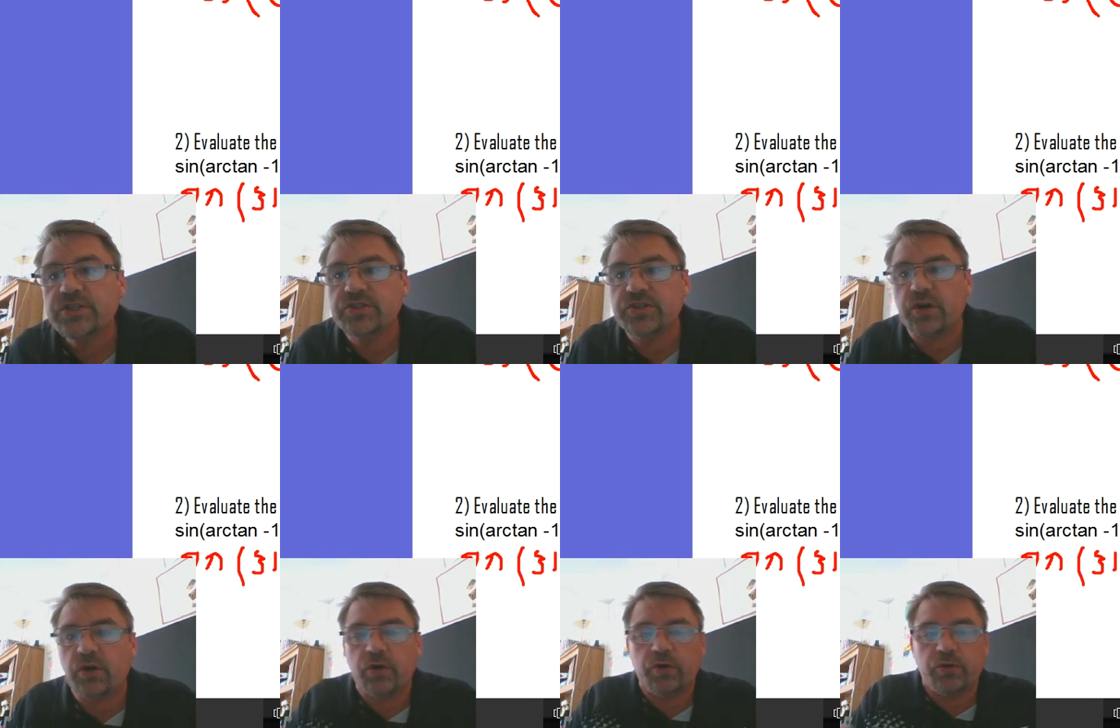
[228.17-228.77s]

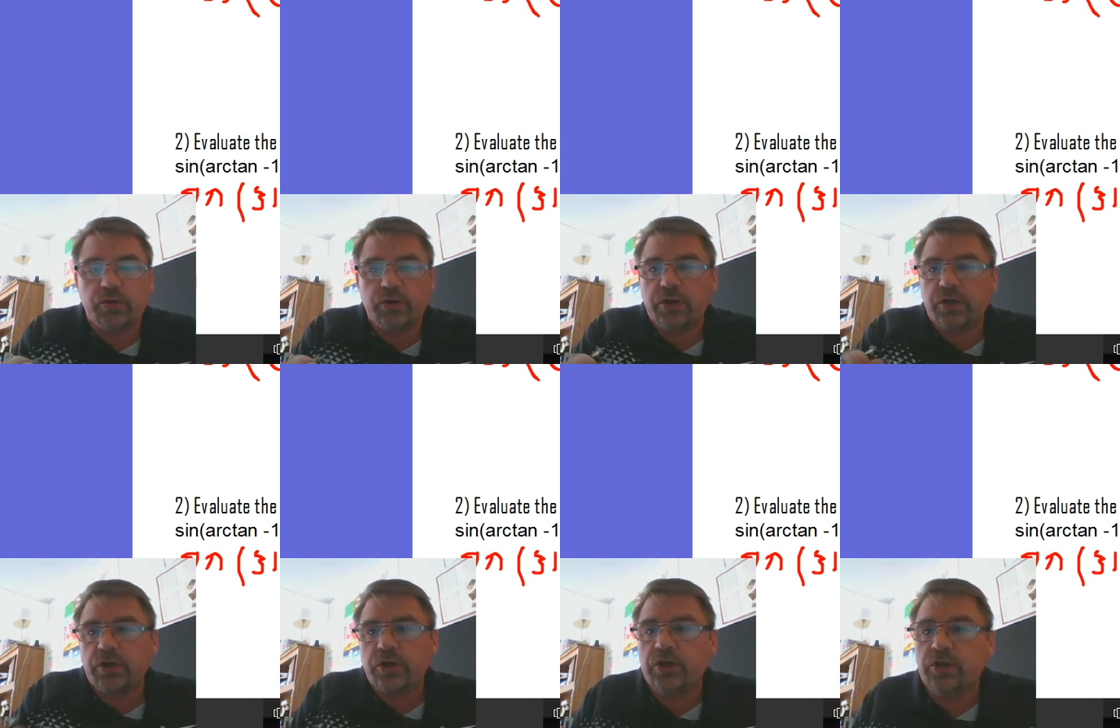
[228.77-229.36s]
So
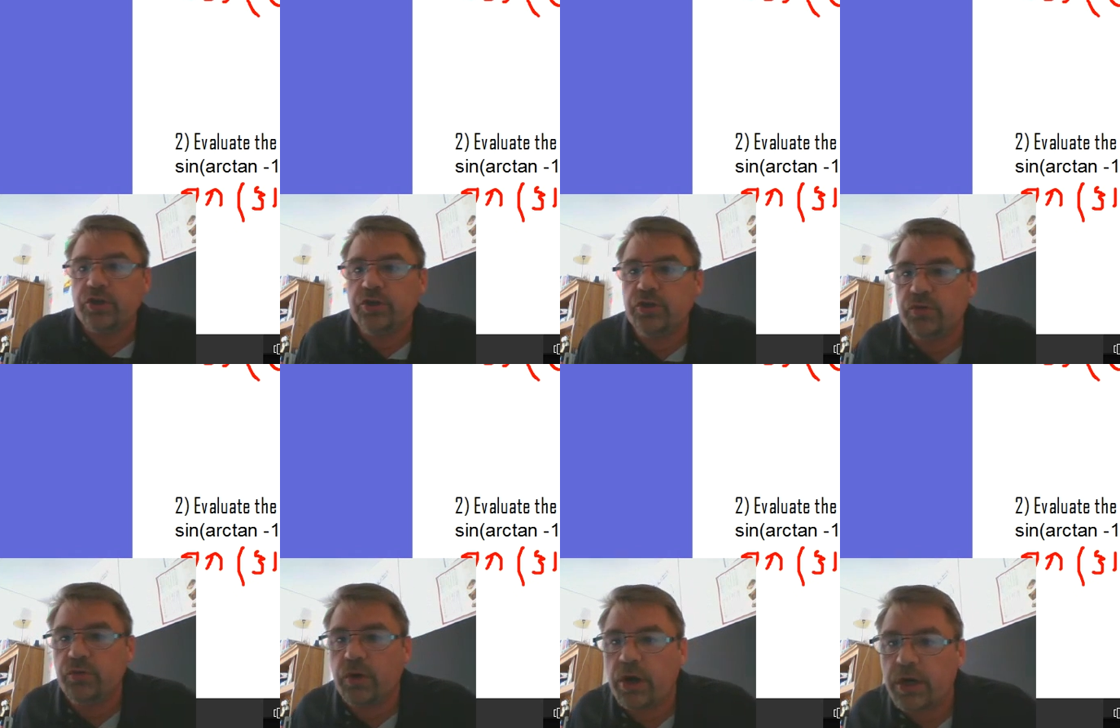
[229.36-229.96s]

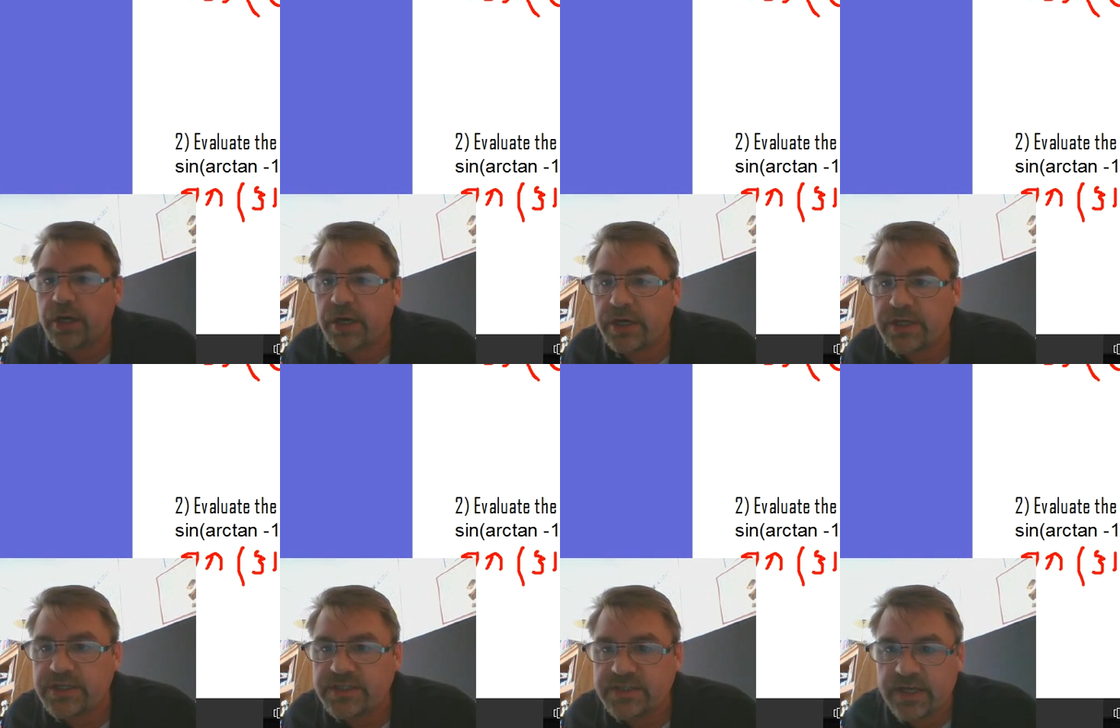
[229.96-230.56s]
you are going
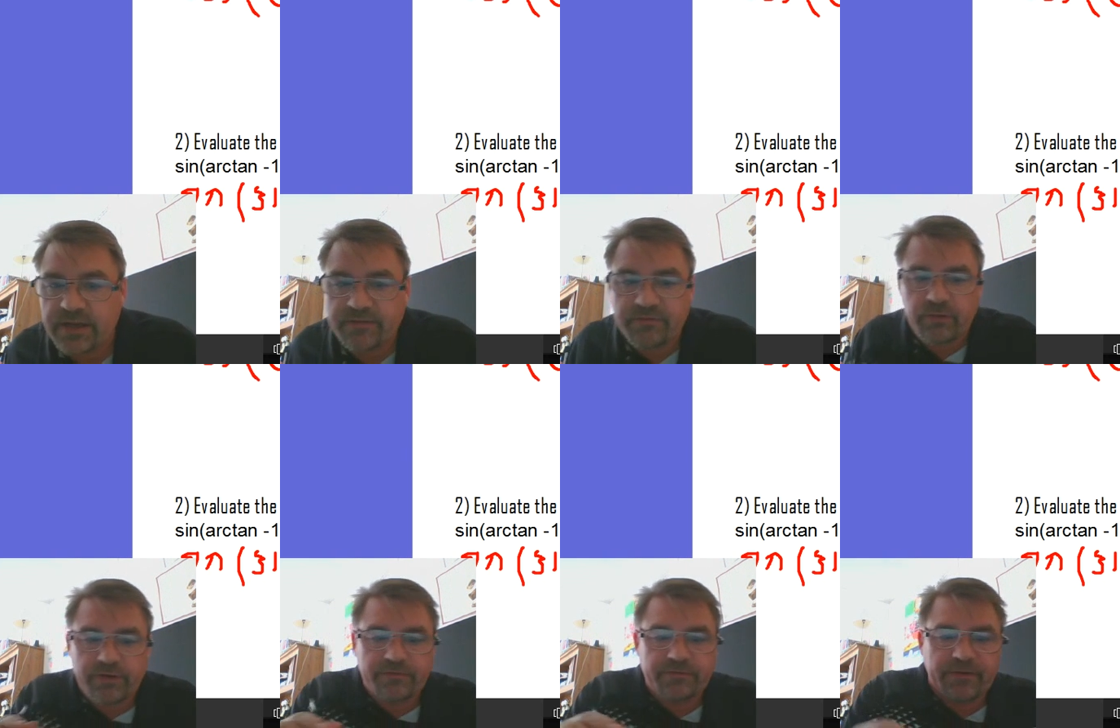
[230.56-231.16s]
to say
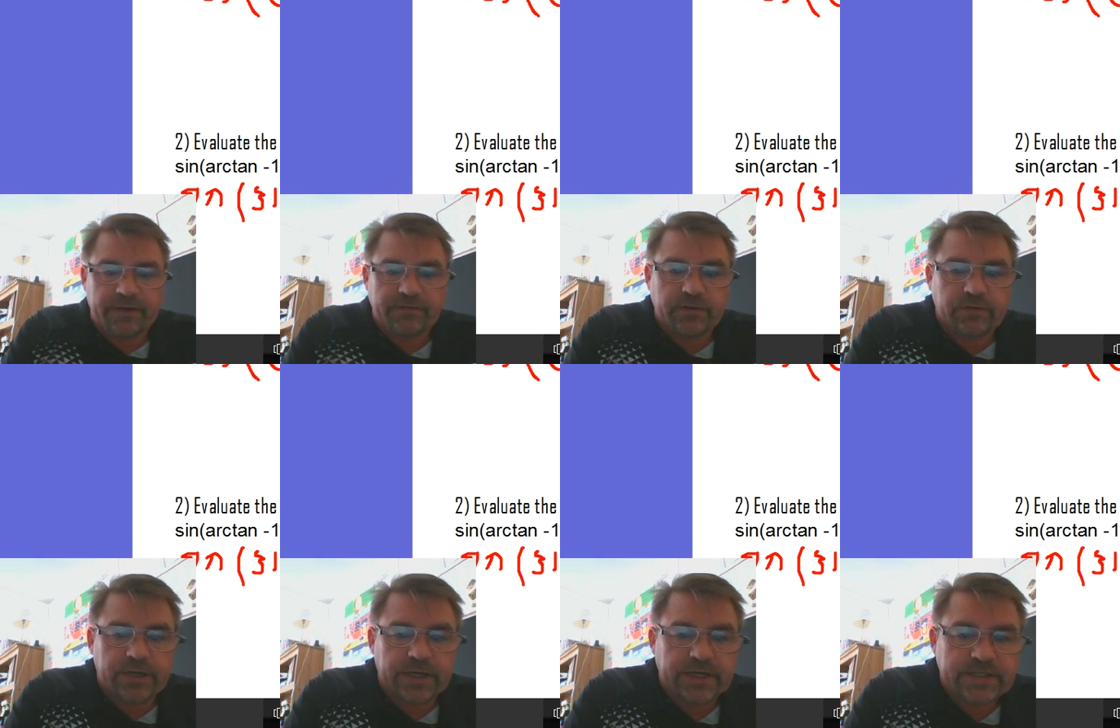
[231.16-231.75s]
45
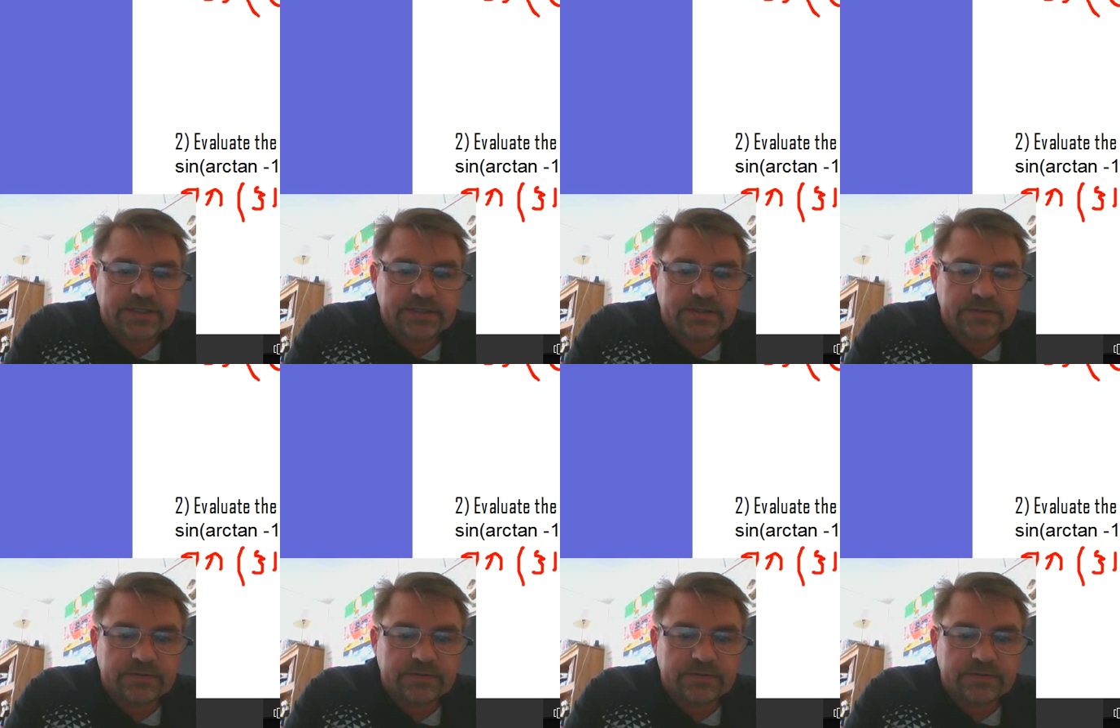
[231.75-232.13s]
degrees.